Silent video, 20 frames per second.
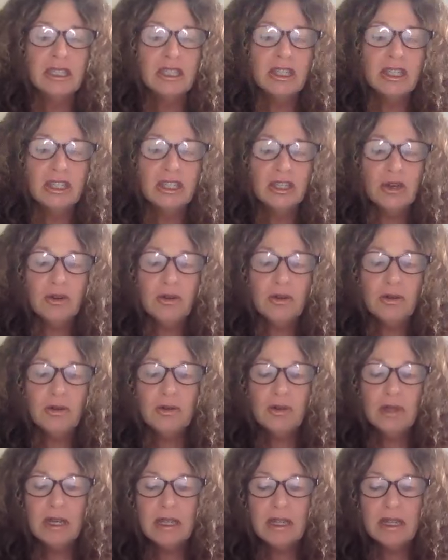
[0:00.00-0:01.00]

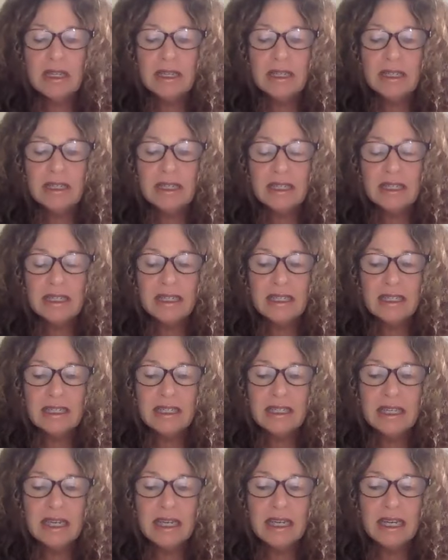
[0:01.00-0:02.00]
stone. This
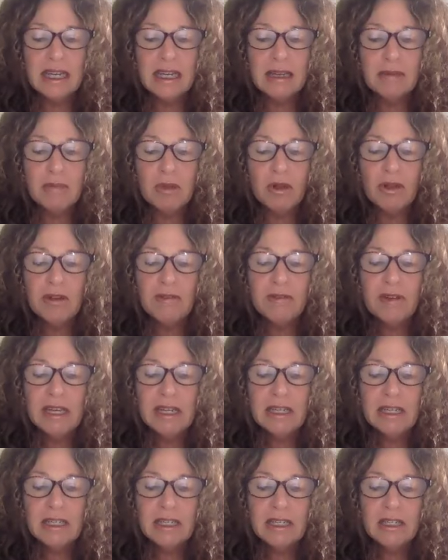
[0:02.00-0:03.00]
is a
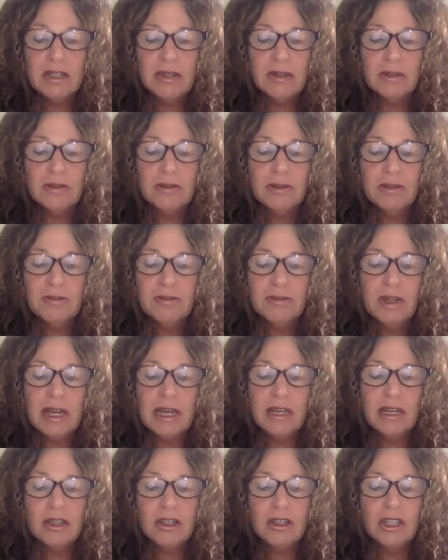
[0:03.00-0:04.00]
moldavite stone for
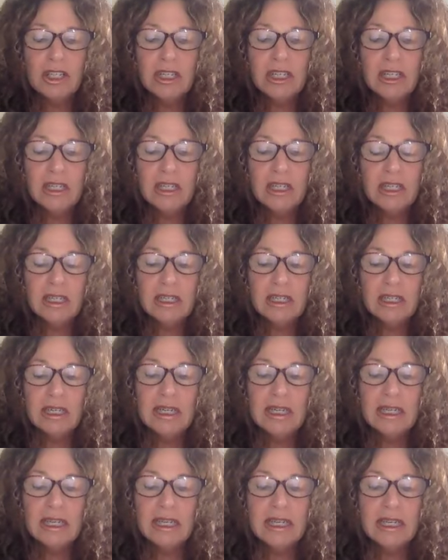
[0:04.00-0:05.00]
energy.
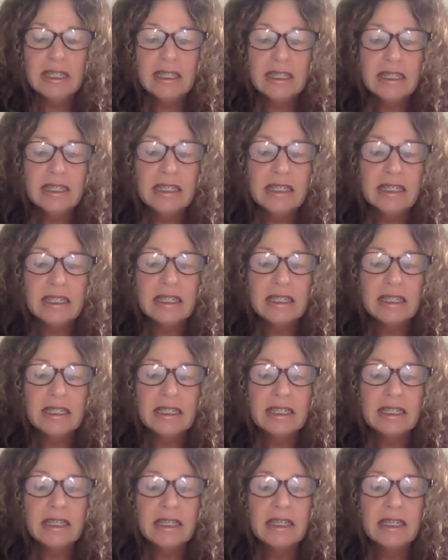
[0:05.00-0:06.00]
And this
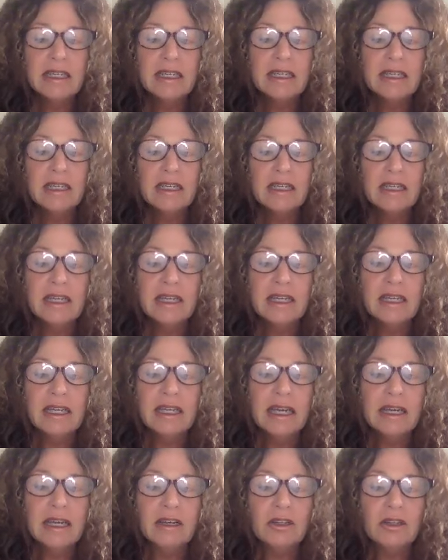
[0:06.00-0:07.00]
is an
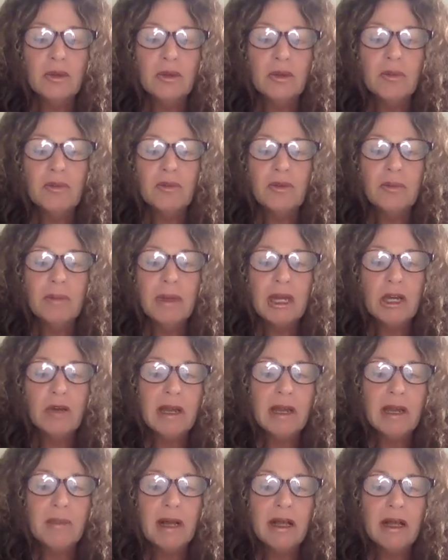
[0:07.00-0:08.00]
heirloom from my
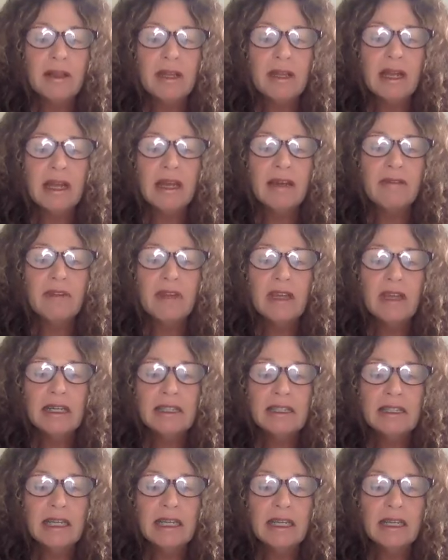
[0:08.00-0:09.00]
grandma that I have
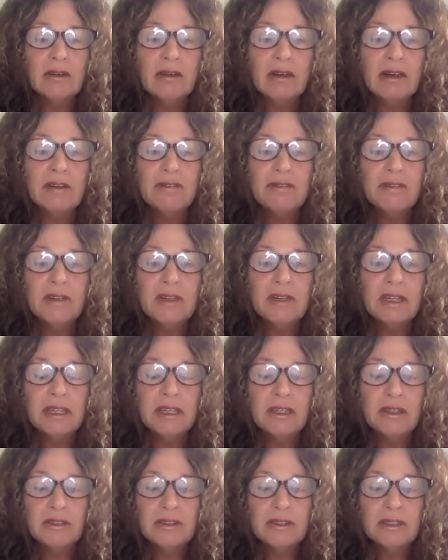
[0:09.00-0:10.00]
not taken off
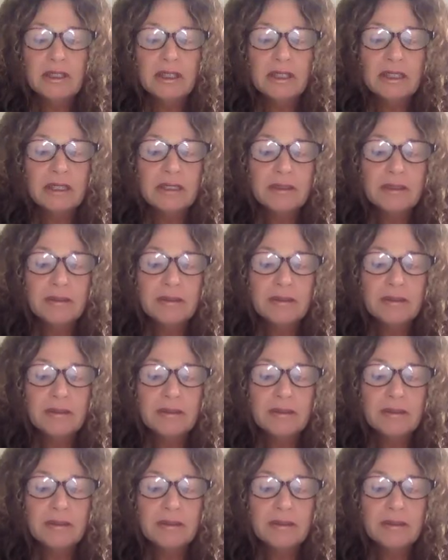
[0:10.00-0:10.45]
in years.